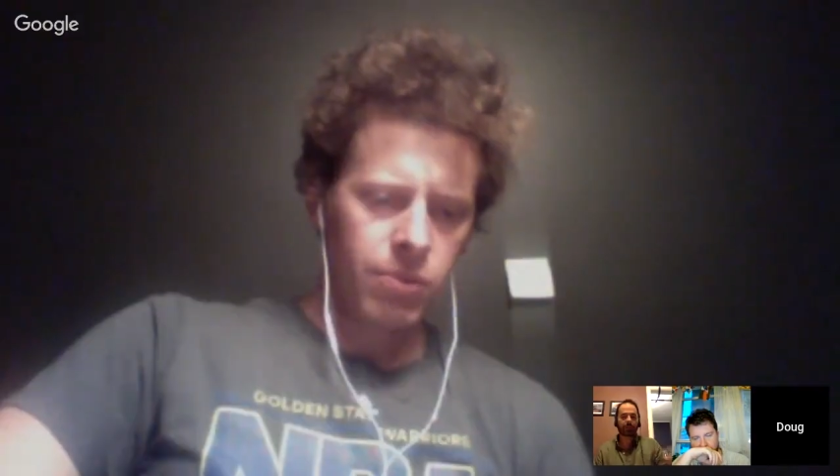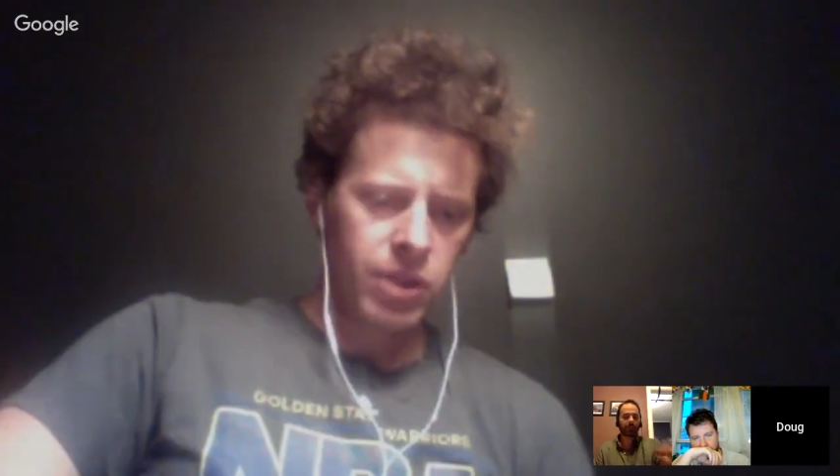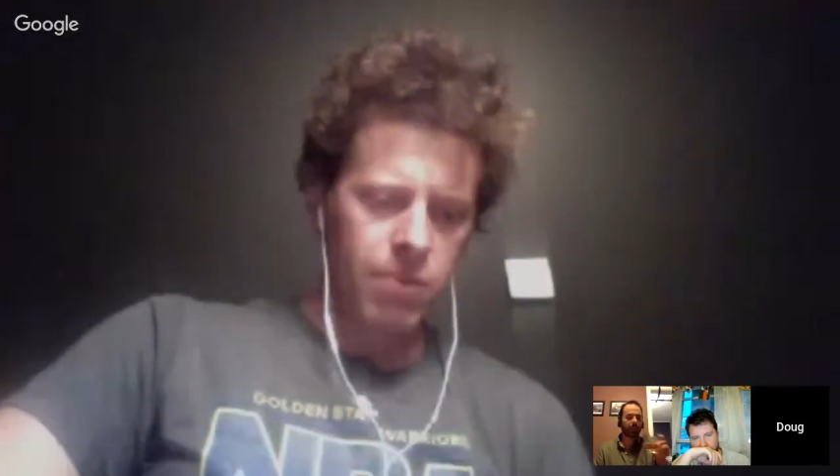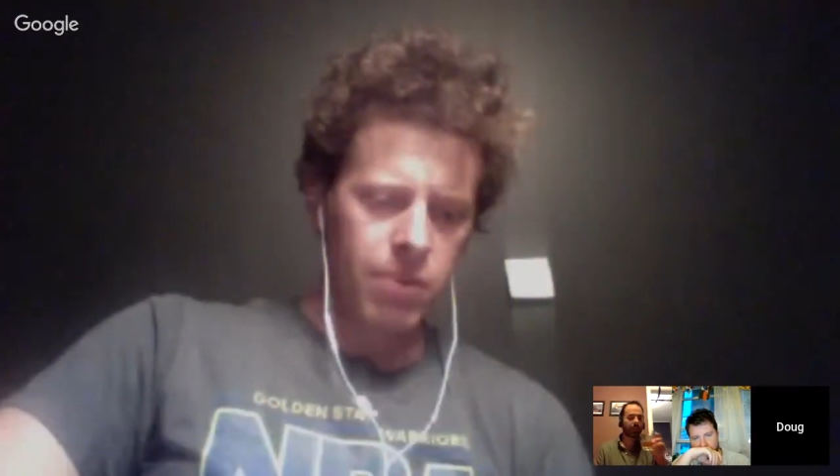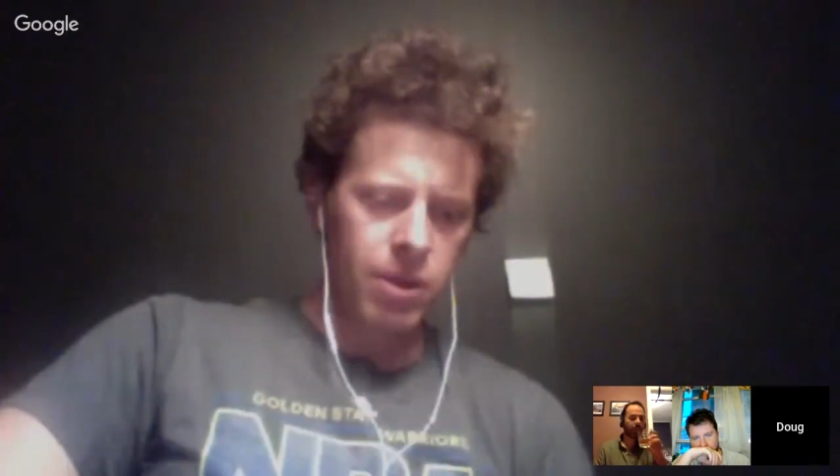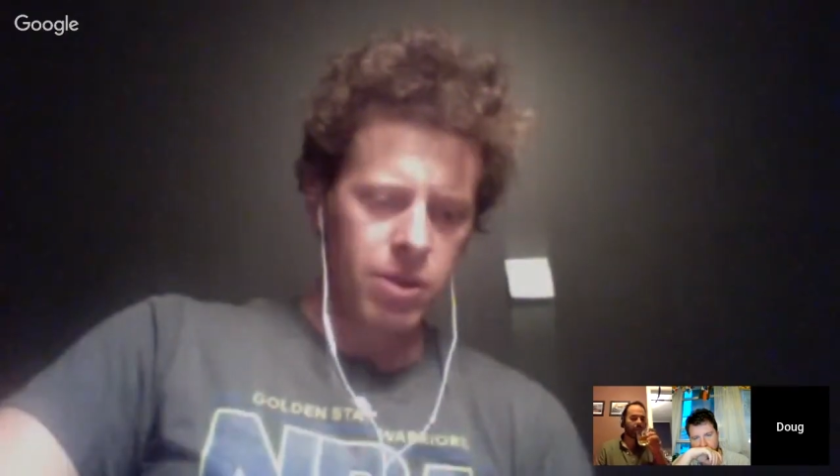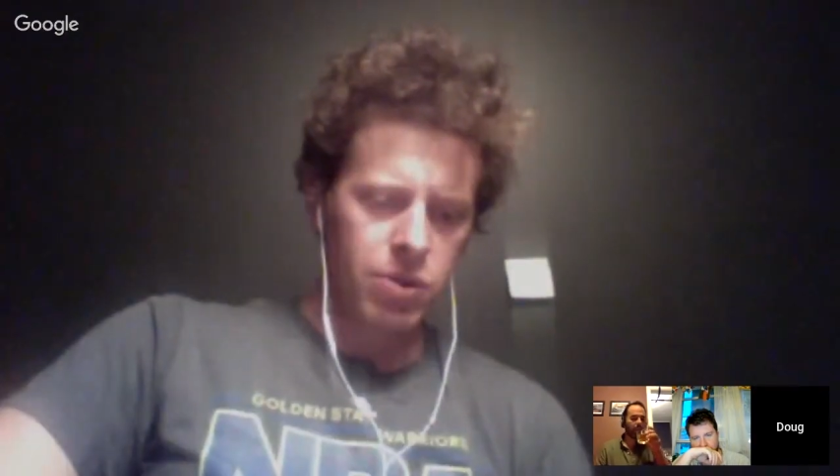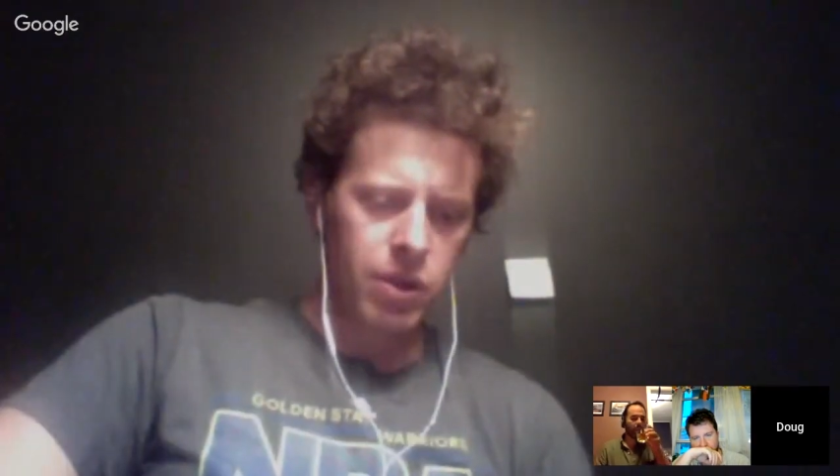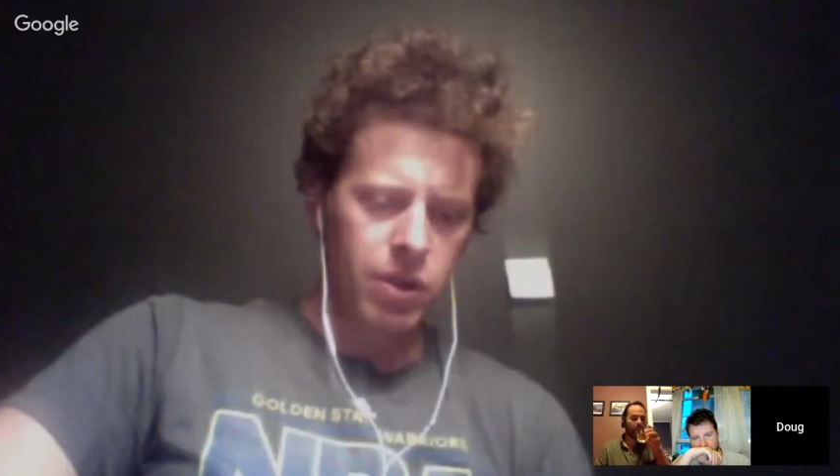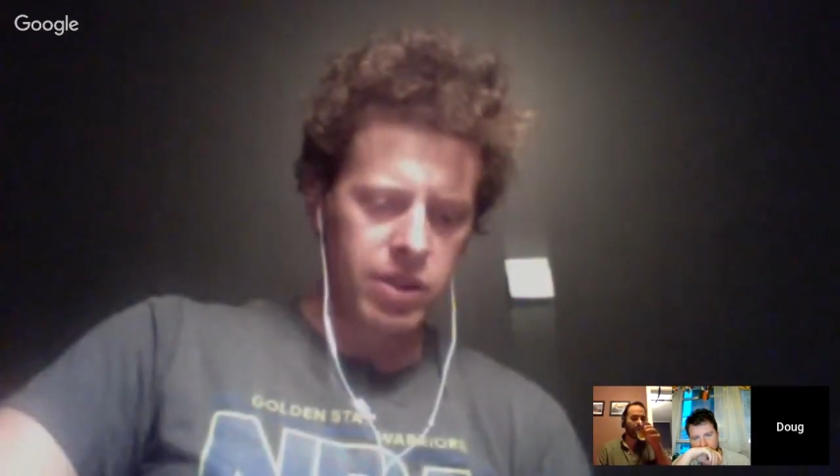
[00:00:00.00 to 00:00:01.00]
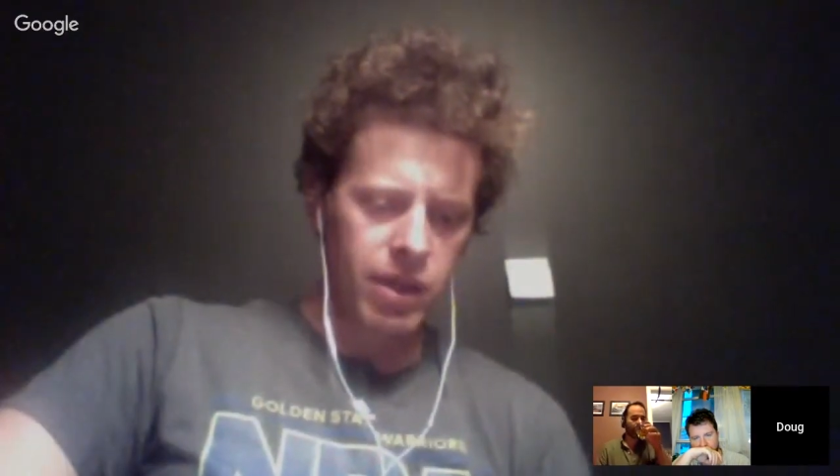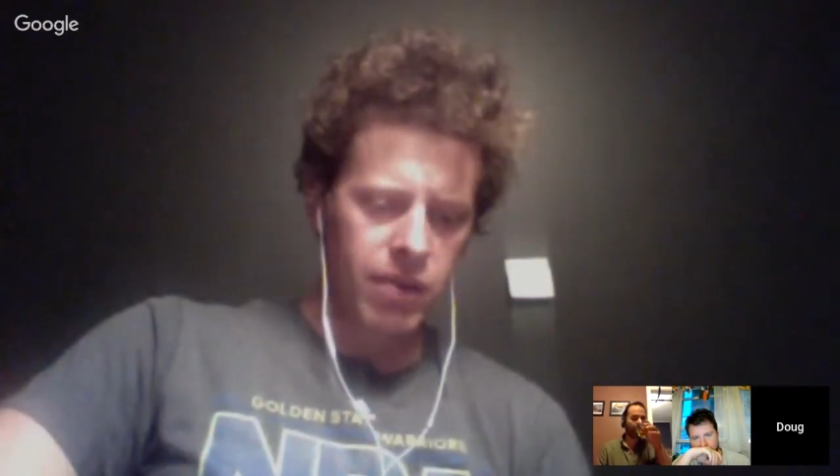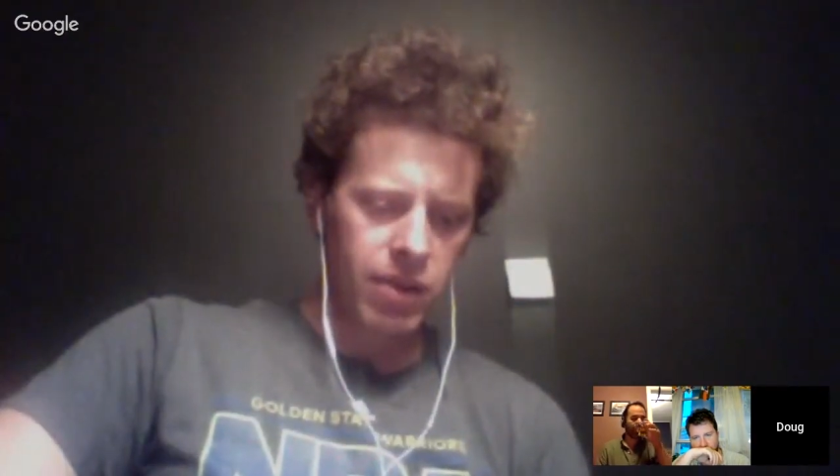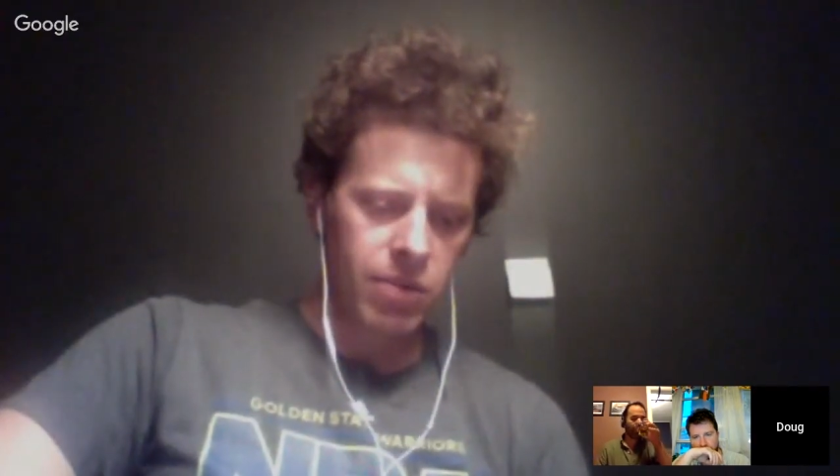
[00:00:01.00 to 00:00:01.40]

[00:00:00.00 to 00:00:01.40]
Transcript: take page 27 in the